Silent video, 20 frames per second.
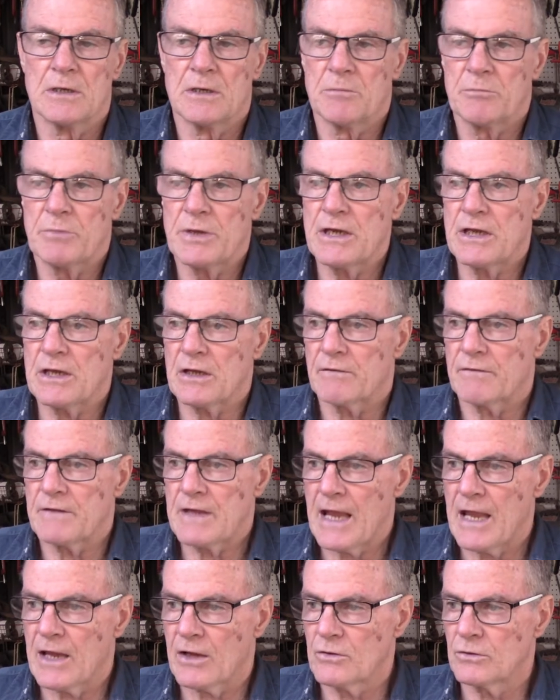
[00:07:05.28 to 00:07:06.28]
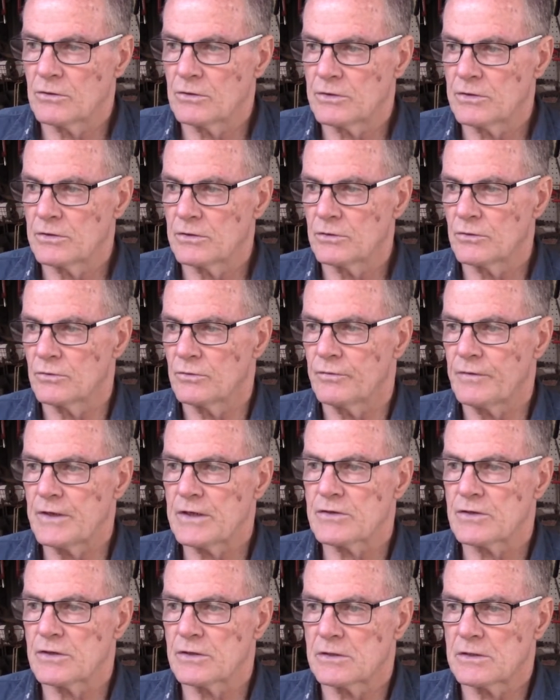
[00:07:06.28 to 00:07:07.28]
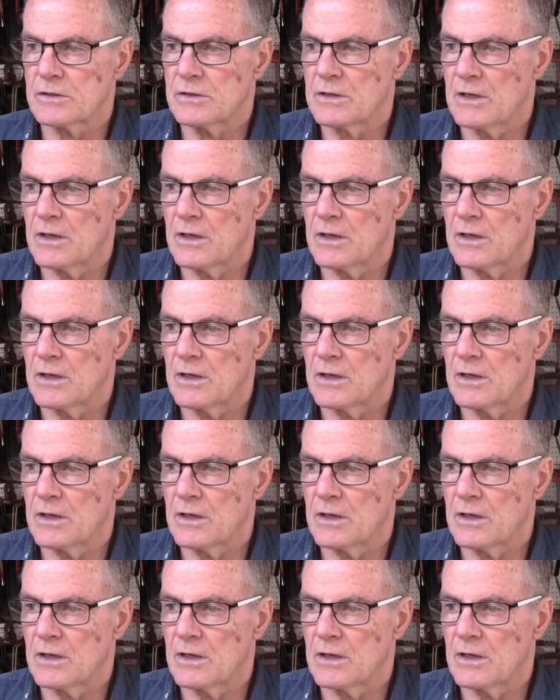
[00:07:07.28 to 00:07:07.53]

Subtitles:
pinning of the ankle to fix it